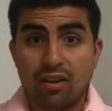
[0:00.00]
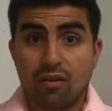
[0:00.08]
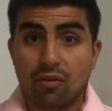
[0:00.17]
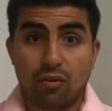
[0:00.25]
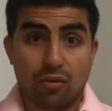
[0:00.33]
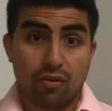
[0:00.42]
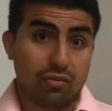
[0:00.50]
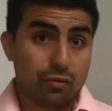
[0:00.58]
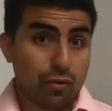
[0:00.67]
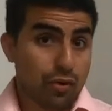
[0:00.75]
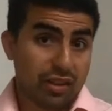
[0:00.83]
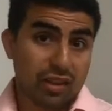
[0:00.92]
or
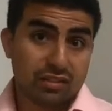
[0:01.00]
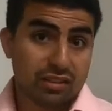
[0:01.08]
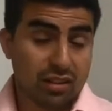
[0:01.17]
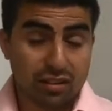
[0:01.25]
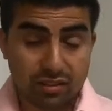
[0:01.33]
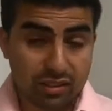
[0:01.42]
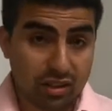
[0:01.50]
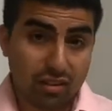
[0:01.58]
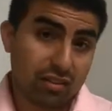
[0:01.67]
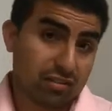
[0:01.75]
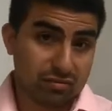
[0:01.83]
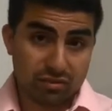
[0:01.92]
$40,000
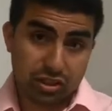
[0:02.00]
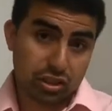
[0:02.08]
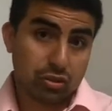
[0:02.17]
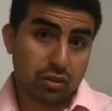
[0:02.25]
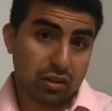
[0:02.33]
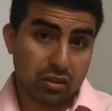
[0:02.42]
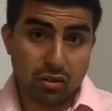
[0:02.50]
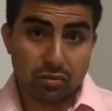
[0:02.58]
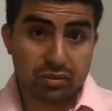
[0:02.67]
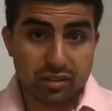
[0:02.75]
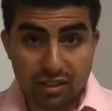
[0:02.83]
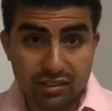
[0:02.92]
on student
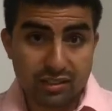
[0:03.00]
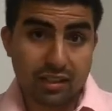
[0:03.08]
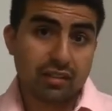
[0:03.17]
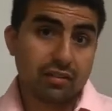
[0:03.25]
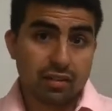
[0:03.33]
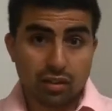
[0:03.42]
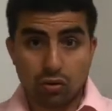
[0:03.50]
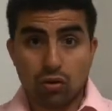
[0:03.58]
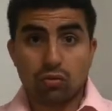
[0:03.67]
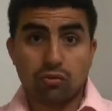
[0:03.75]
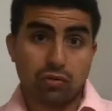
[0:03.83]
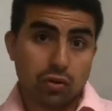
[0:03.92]
loans. Let's say you
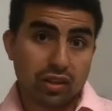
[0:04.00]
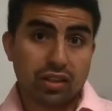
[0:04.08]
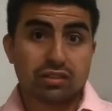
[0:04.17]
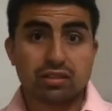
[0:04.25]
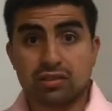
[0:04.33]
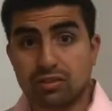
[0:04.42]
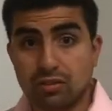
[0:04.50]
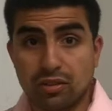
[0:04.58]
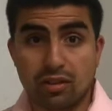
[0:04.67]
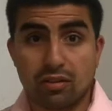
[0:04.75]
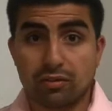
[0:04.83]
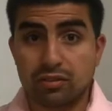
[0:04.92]
owe $40,000 in student
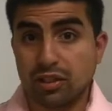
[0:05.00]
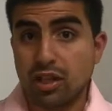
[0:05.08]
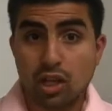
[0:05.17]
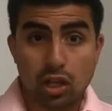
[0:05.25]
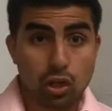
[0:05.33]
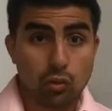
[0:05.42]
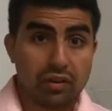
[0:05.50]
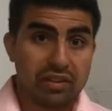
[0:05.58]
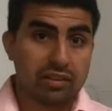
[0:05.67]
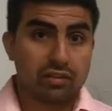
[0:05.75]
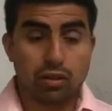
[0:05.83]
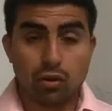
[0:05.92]
loans,
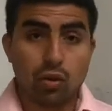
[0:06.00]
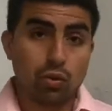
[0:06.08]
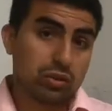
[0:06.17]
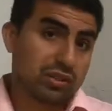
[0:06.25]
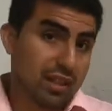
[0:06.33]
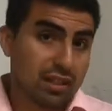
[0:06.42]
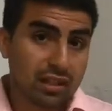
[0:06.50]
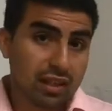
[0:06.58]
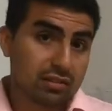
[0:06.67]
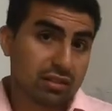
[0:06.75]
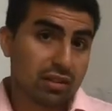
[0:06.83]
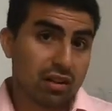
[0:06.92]
you owe
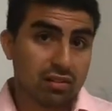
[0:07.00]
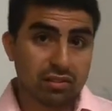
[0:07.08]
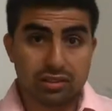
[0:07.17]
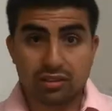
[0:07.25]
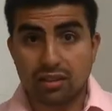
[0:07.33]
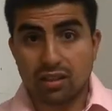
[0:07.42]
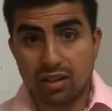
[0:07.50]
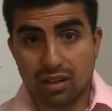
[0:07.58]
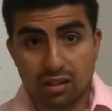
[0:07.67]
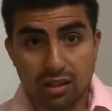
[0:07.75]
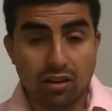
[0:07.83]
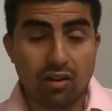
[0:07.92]
$10,000
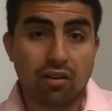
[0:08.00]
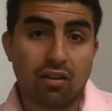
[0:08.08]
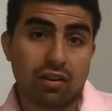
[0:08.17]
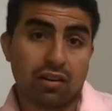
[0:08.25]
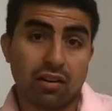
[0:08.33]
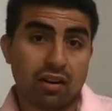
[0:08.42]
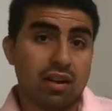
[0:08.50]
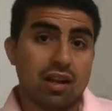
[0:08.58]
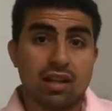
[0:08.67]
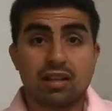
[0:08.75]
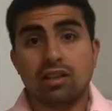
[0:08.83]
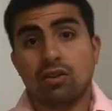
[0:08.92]
in a car,
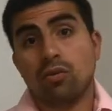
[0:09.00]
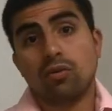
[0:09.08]
and then you owe